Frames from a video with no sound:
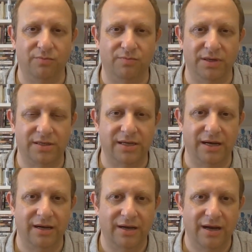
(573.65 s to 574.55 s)
but
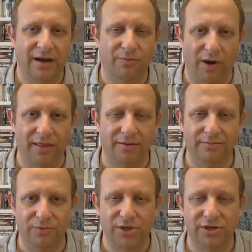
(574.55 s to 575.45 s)
one of
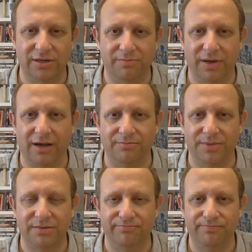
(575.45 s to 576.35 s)
them, Richard, becomes